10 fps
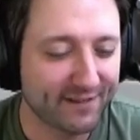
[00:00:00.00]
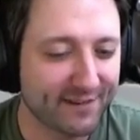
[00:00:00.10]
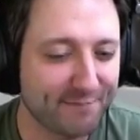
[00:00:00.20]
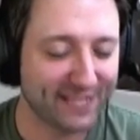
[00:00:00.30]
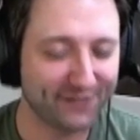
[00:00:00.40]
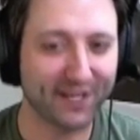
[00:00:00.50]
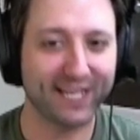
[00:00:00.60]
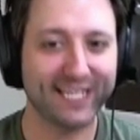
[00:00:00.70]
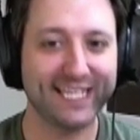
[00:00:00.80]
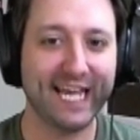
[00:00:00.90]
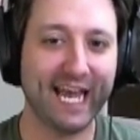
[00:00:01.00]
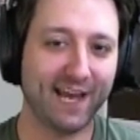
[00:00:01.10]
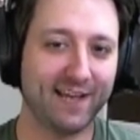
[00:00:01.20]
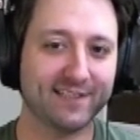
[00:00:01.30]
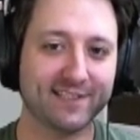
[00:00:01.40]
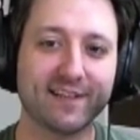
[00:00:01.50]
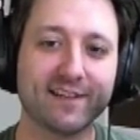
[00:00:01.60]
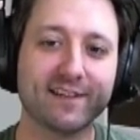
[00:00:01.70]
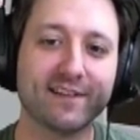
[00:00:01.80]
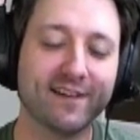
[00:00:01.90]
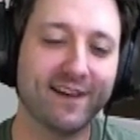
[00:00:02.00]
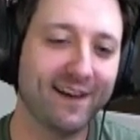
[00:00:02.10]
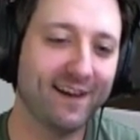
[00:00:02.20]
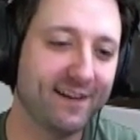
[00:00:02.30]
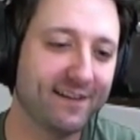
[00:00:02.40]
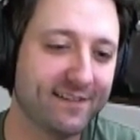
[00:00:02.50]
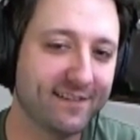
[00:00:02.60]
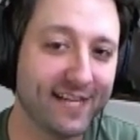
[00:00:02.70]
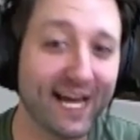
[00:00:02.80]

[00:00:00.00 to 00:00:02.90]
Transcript: my little guy, he has an